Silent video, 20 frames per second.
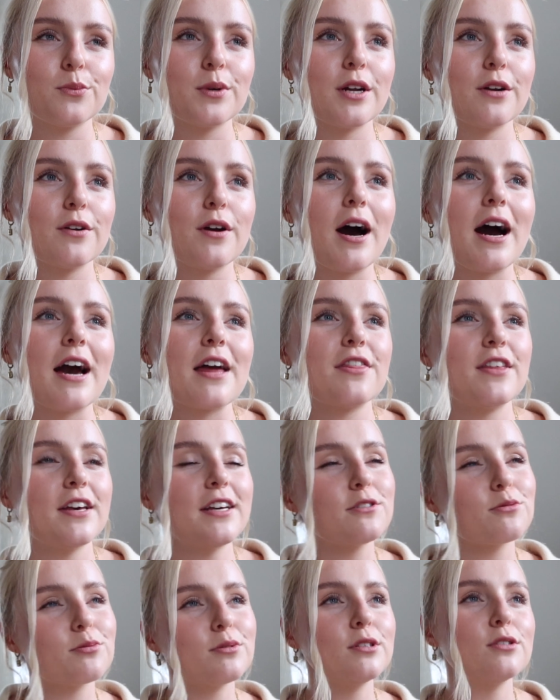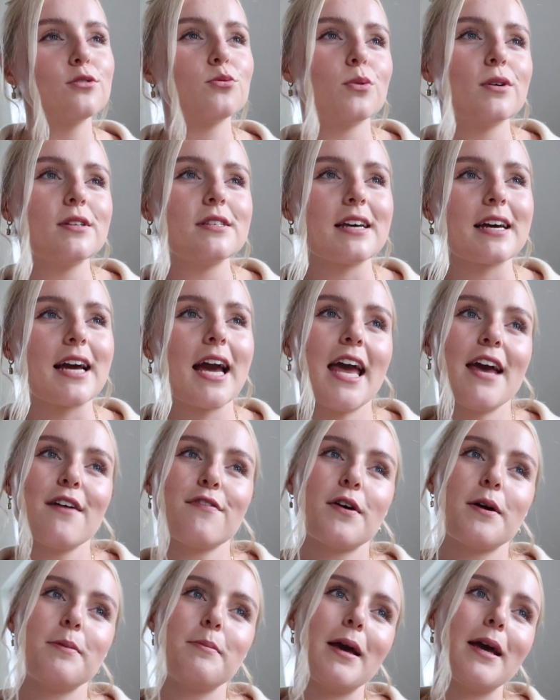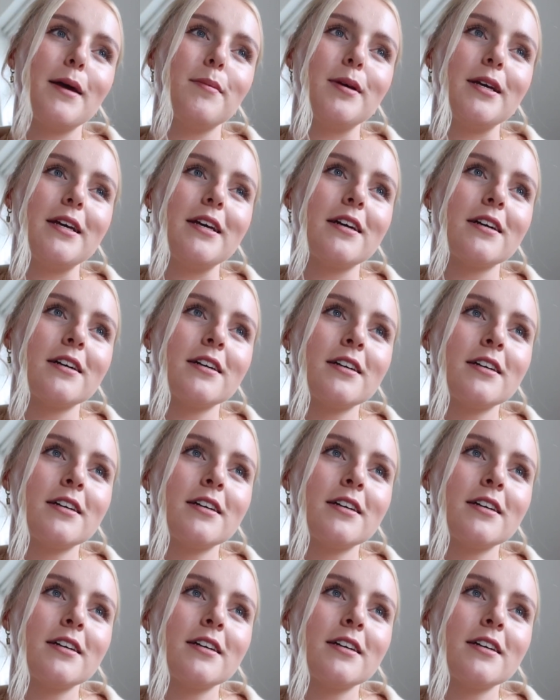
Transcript: one or not. I think it's one of those ones, like if I maybe